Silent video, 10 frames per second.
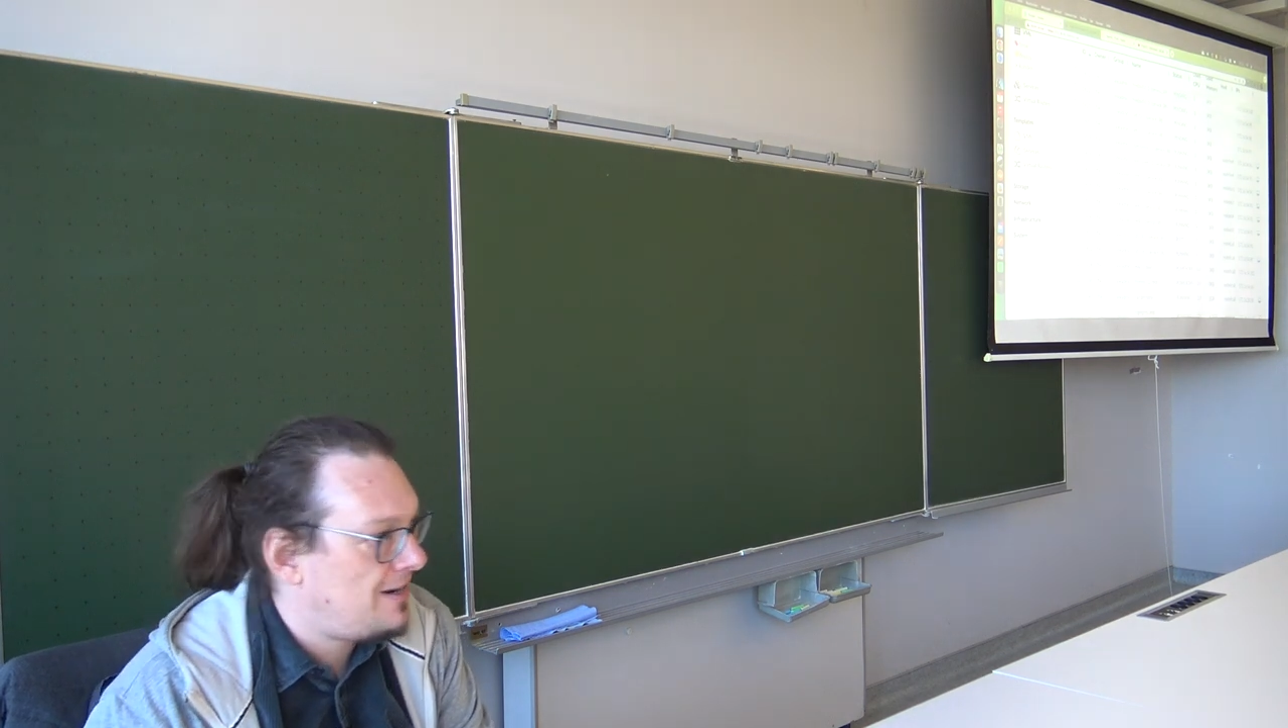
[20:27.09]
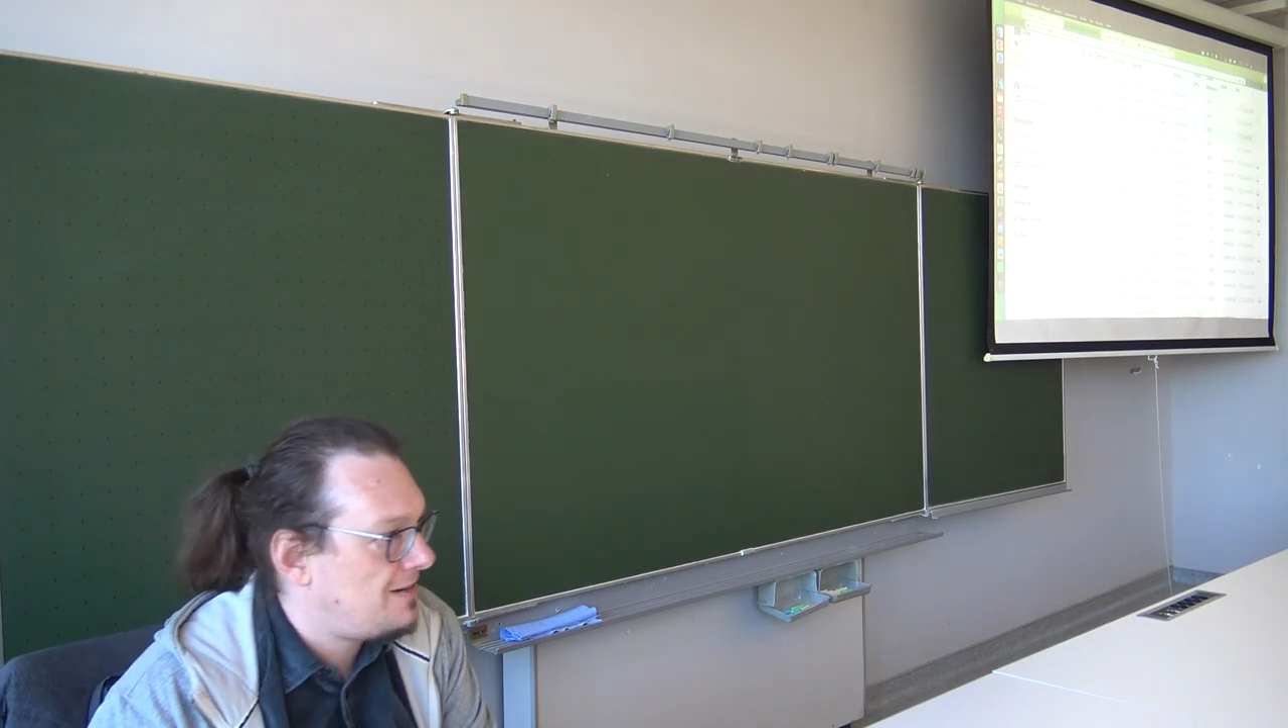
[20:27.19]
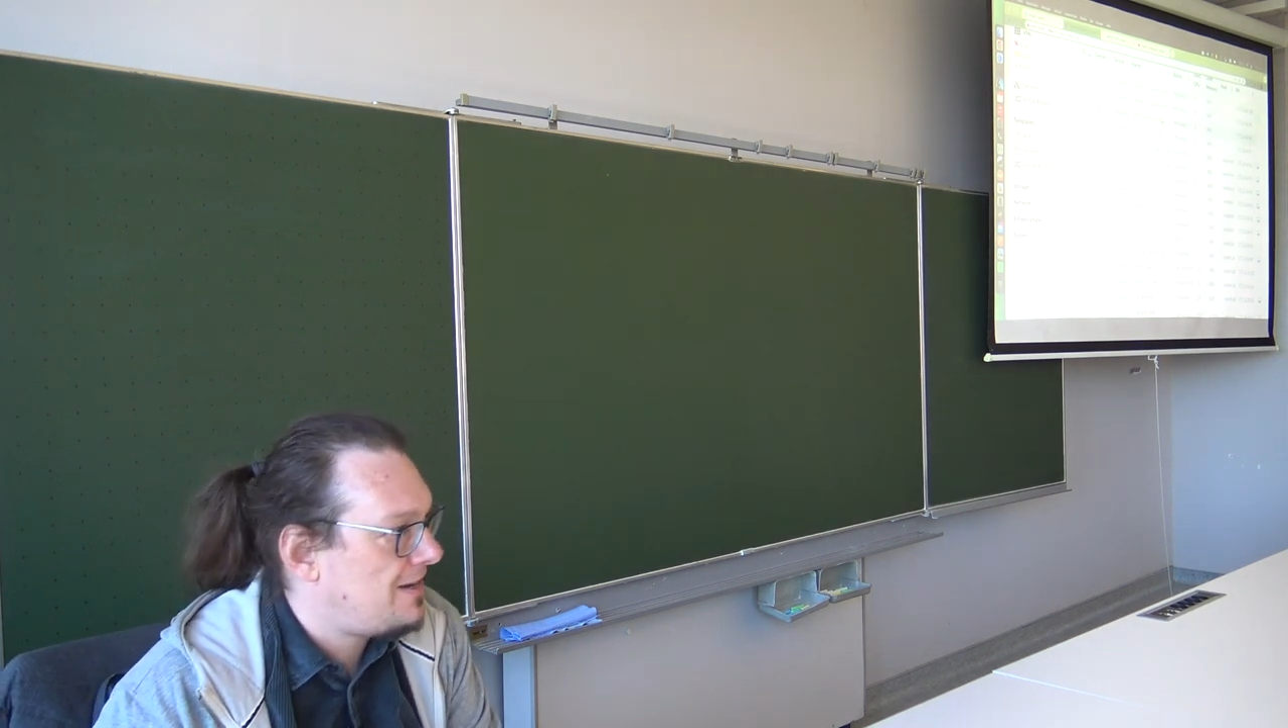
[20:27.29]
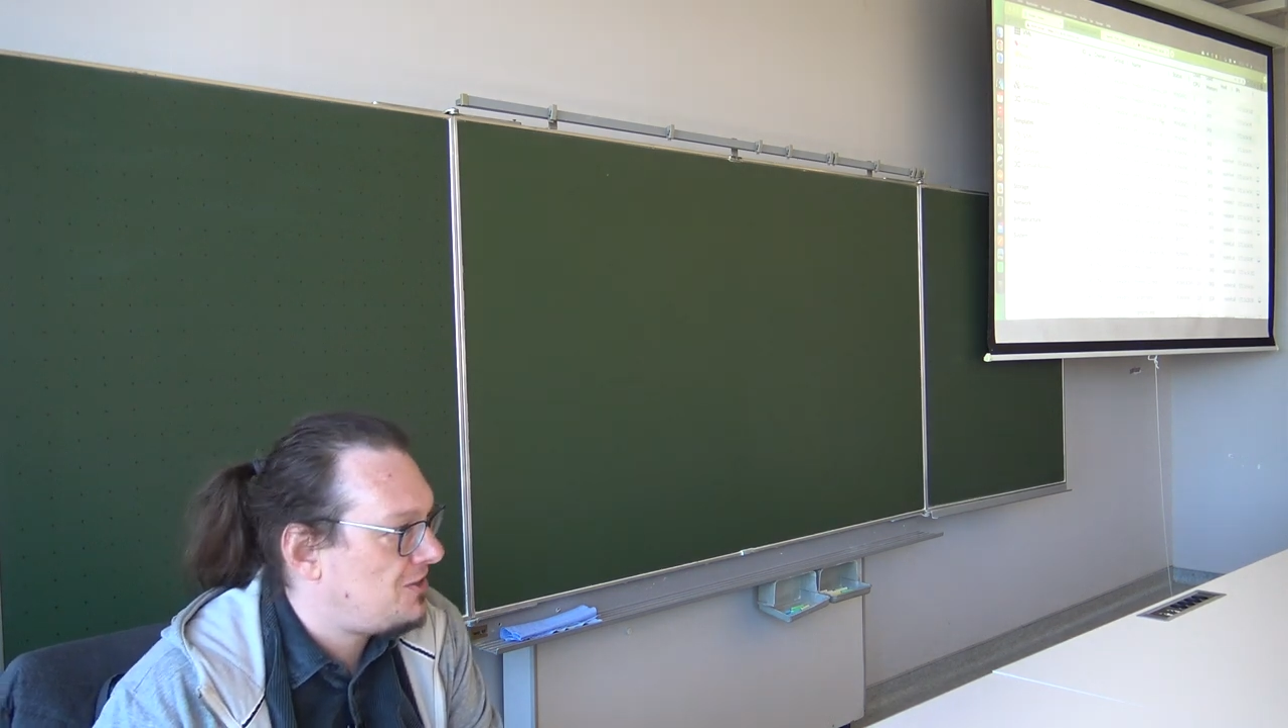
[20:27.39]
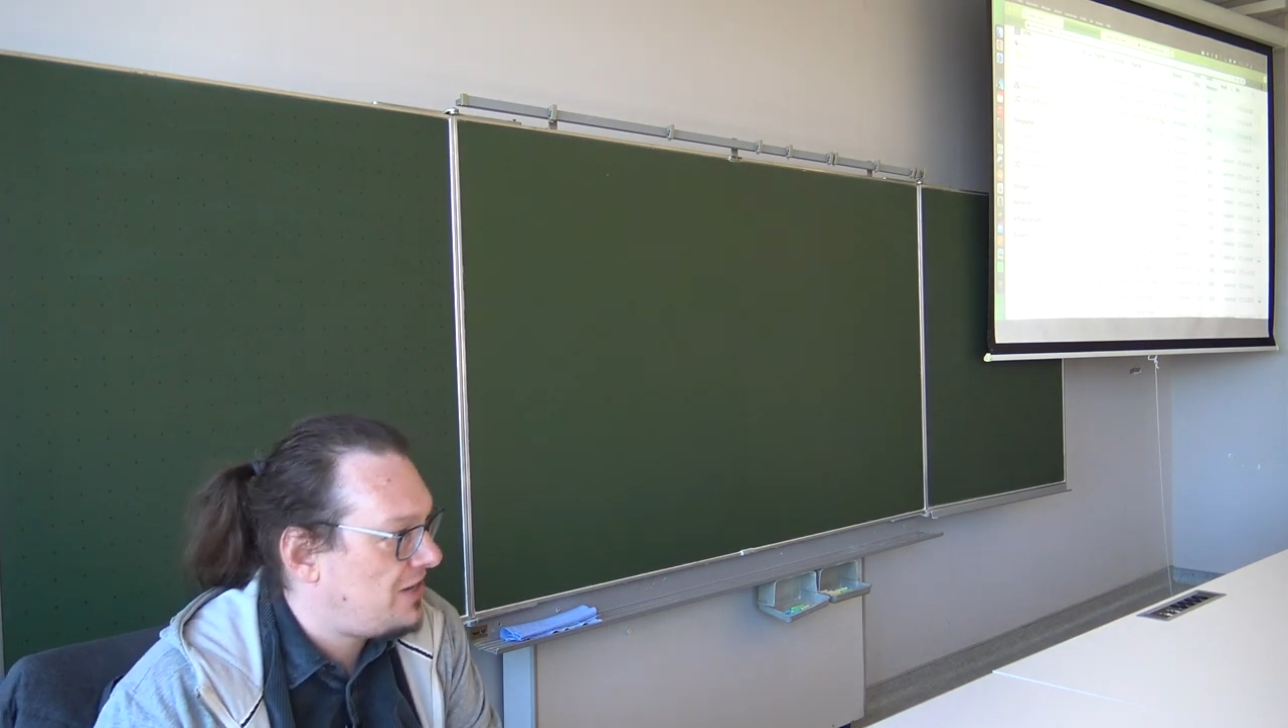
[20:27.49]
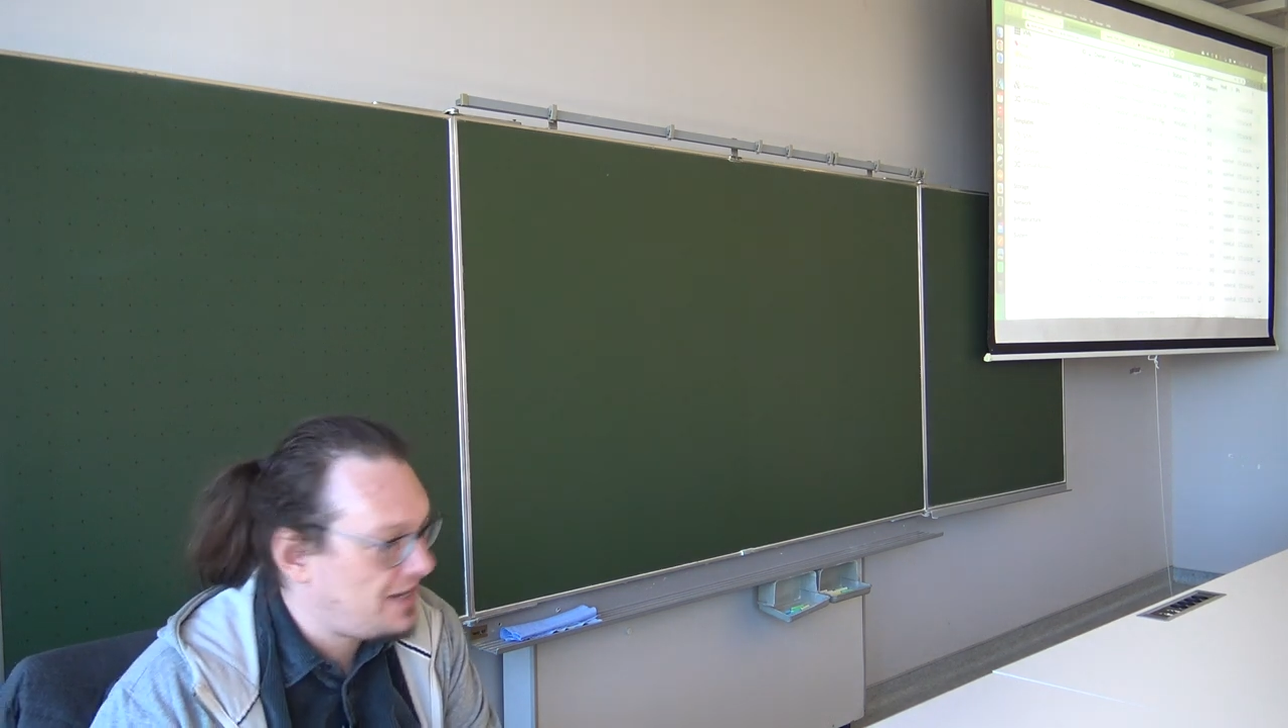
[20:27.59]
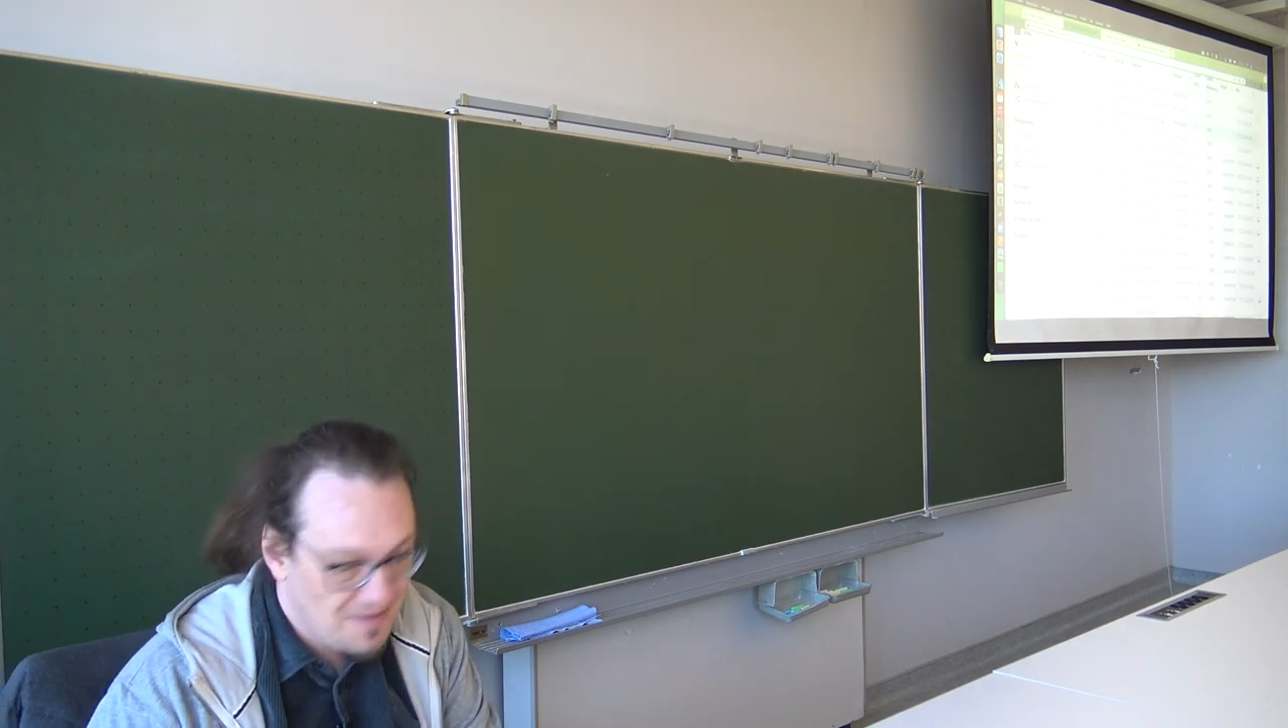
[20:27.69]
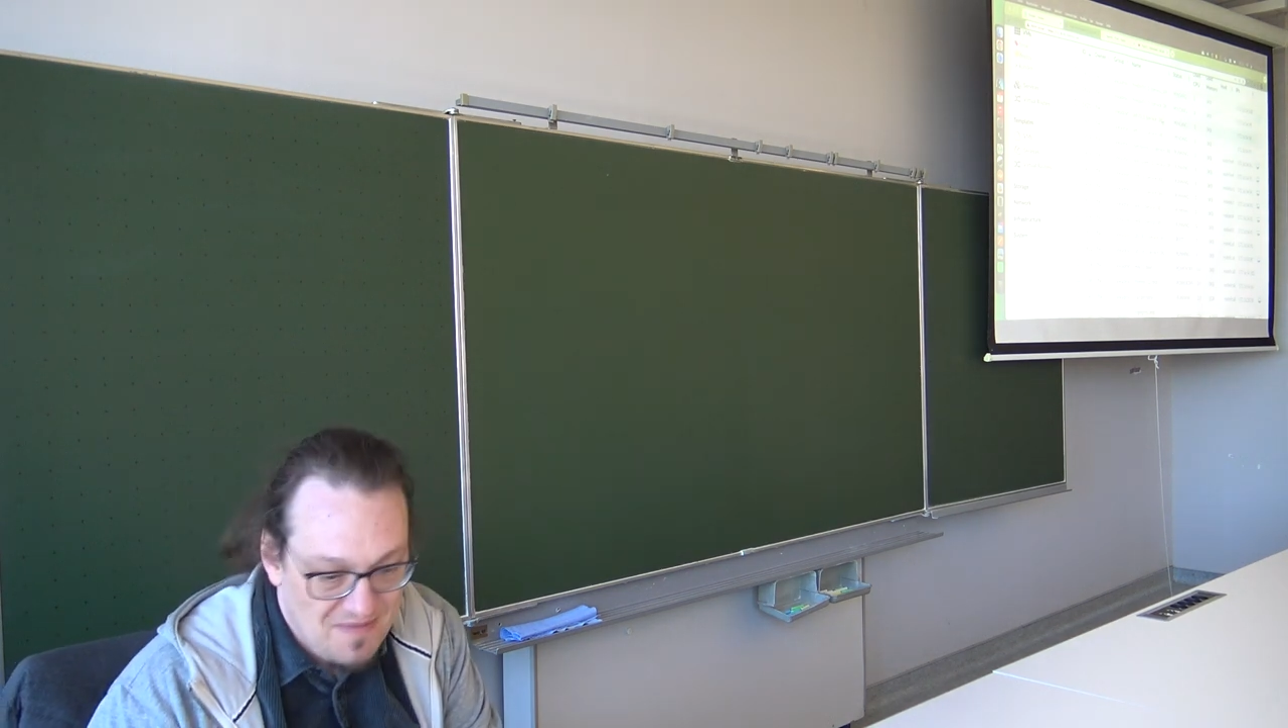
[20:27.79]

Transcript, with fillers: and can check.